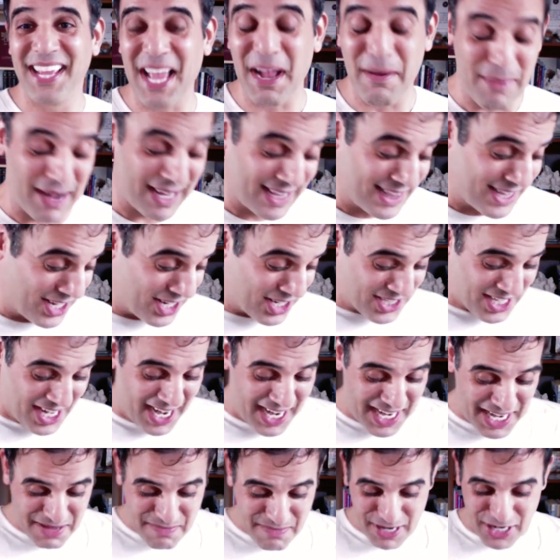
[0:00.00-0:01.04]
my little
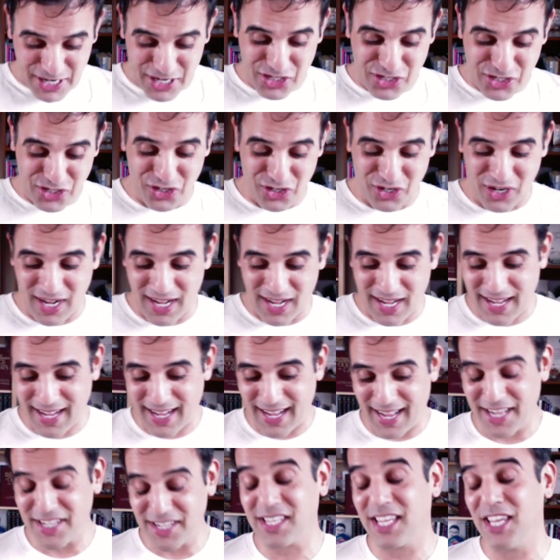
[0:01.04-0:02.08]
tiny miniature
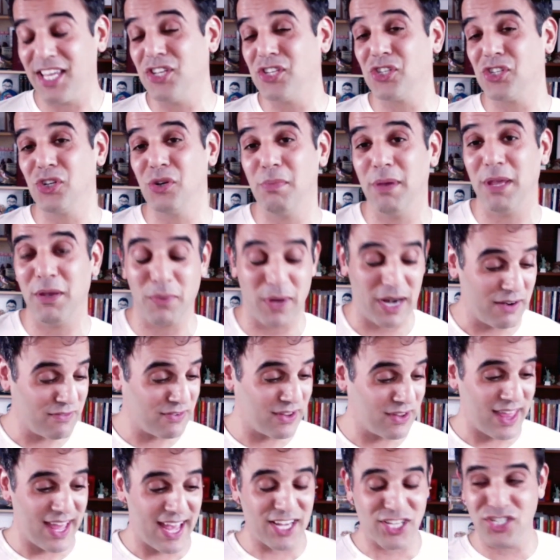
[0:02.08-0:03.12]
husky Shubi, whatever
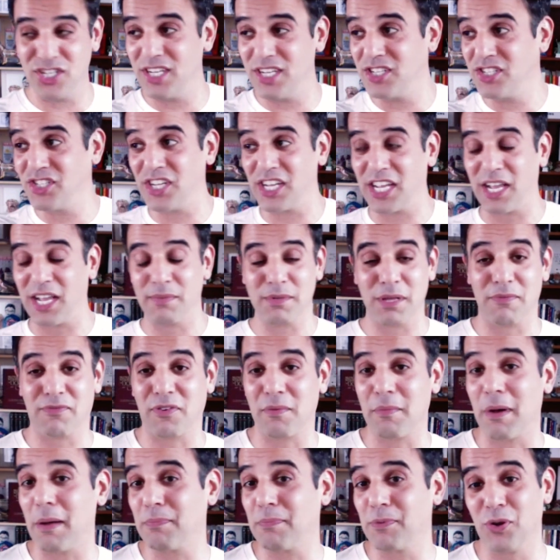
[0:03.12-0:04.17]
the heck she is. She comes up
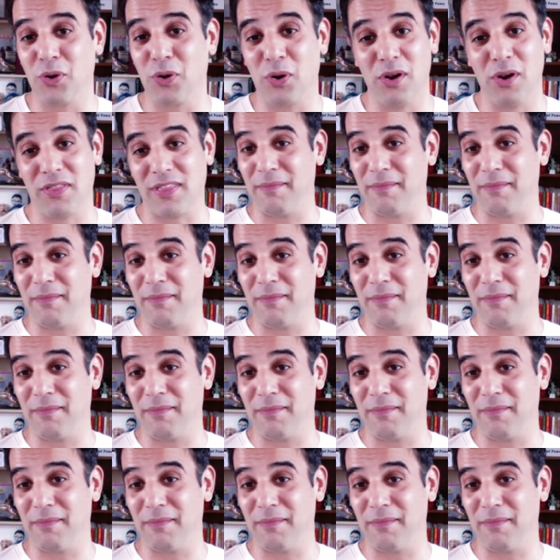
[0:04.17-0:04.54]
from up north. I'm